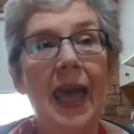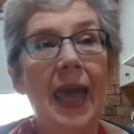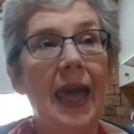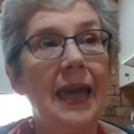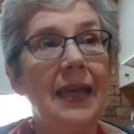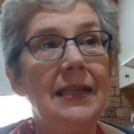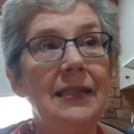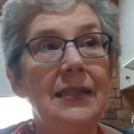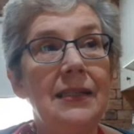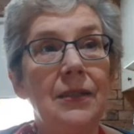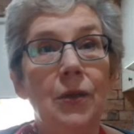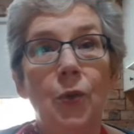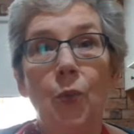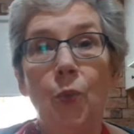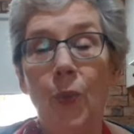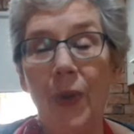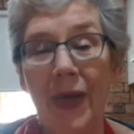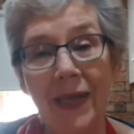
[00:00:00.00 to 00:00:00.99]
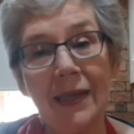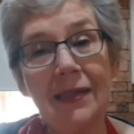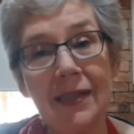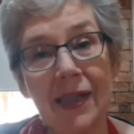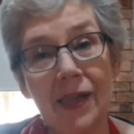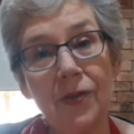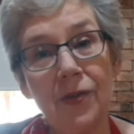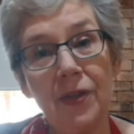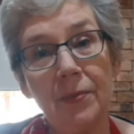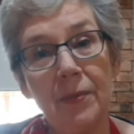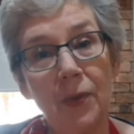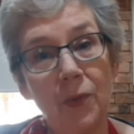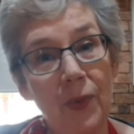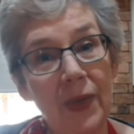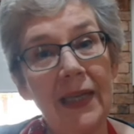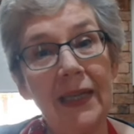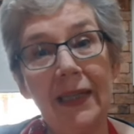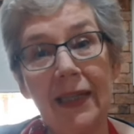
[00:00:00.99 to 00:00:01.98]
And we can tell them and
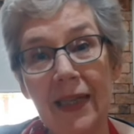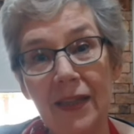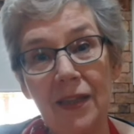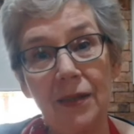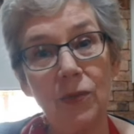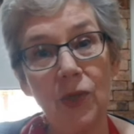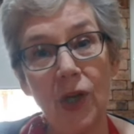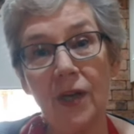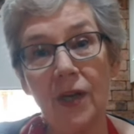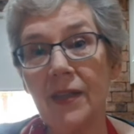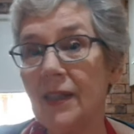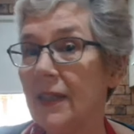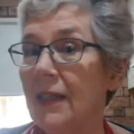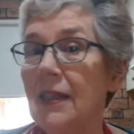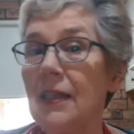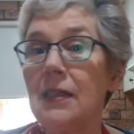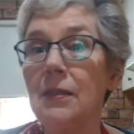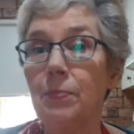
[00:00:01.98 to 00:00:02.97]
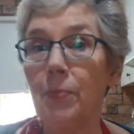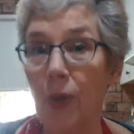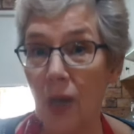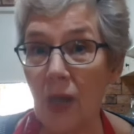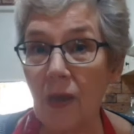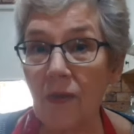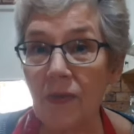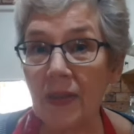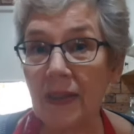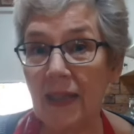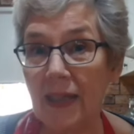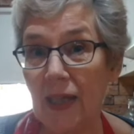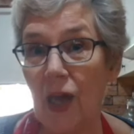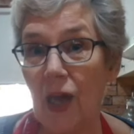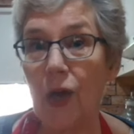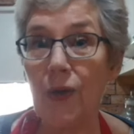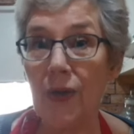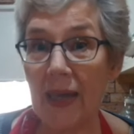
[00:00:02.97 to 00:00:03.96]
we can let them know that it is
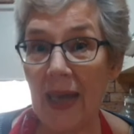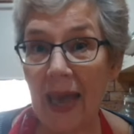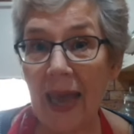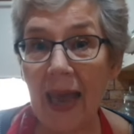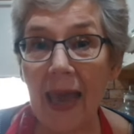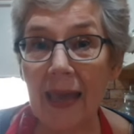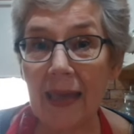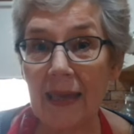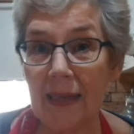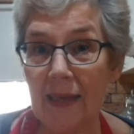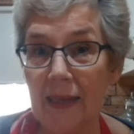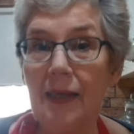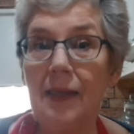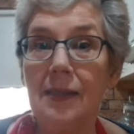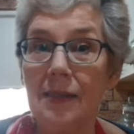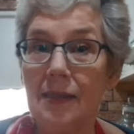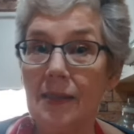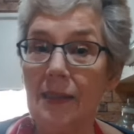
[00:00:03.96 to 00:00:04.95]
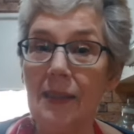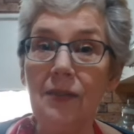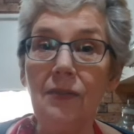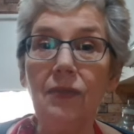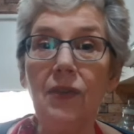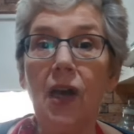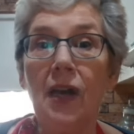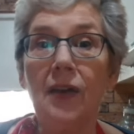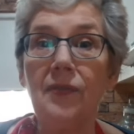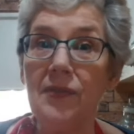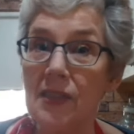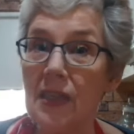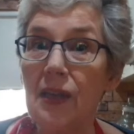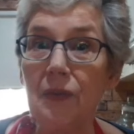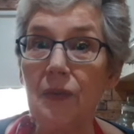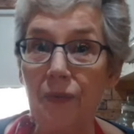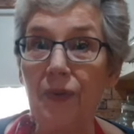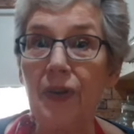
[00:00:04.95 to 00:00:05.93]
perfectly okay to live life
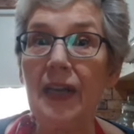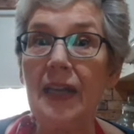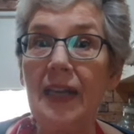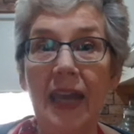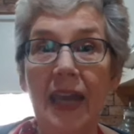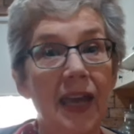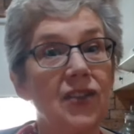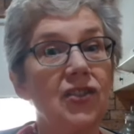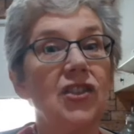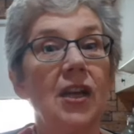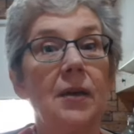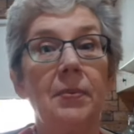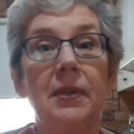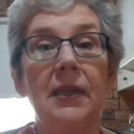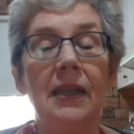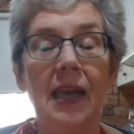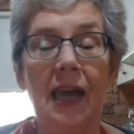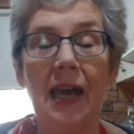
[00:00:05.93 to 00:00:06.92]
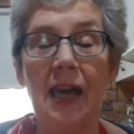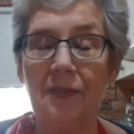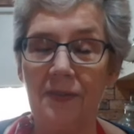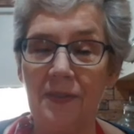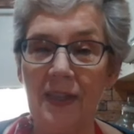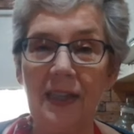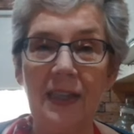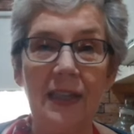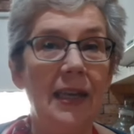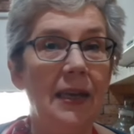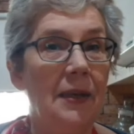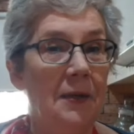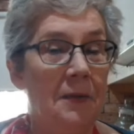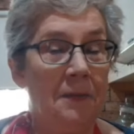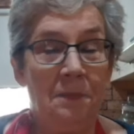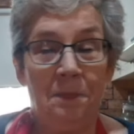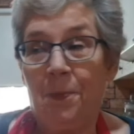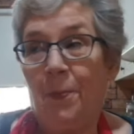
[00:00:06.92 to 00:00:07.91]
debt-free, cashed up and laughing.
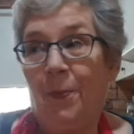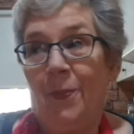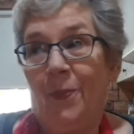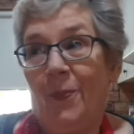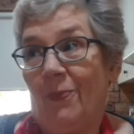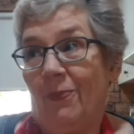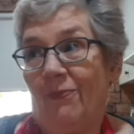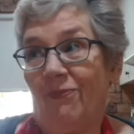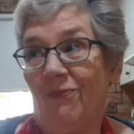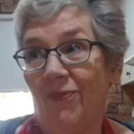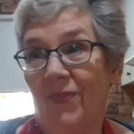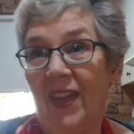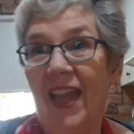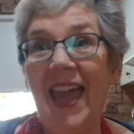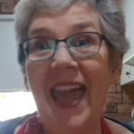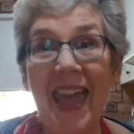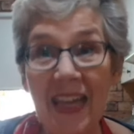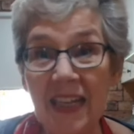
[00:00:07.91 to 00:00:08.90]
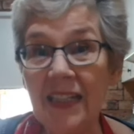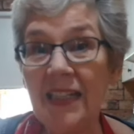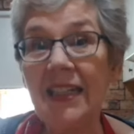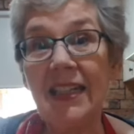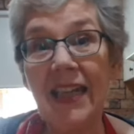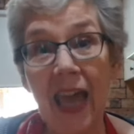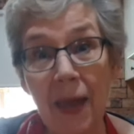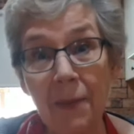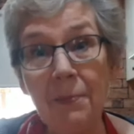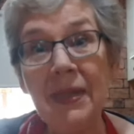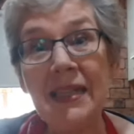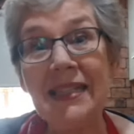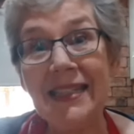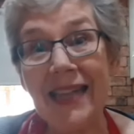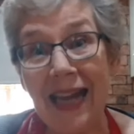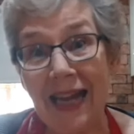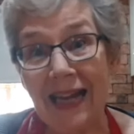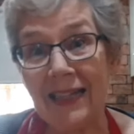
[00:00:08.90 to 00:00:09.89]
And it can be
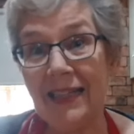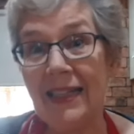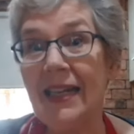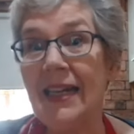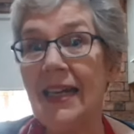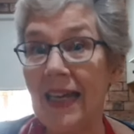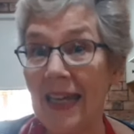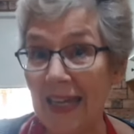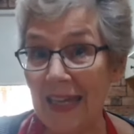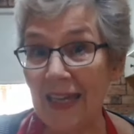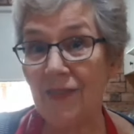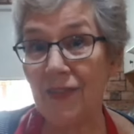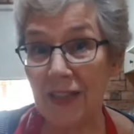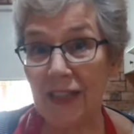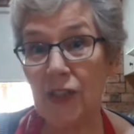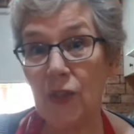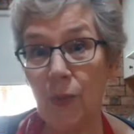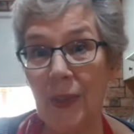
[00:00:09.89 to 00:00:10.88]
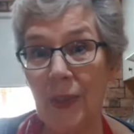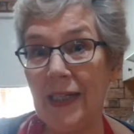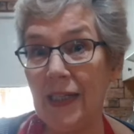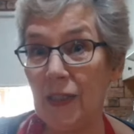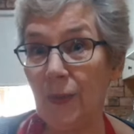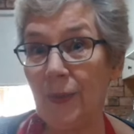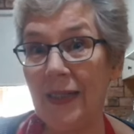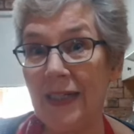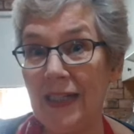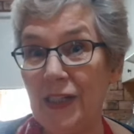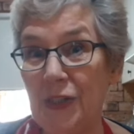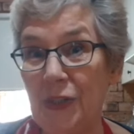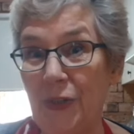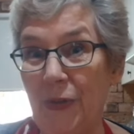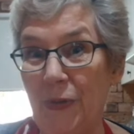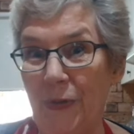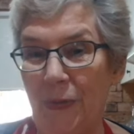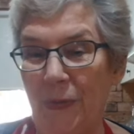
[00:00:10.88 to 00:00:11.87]
done even in
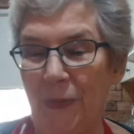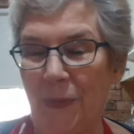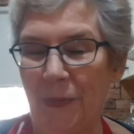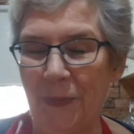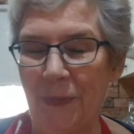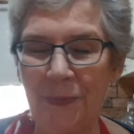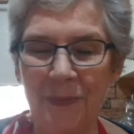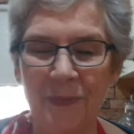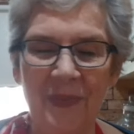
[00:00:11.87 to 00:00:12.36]
2022.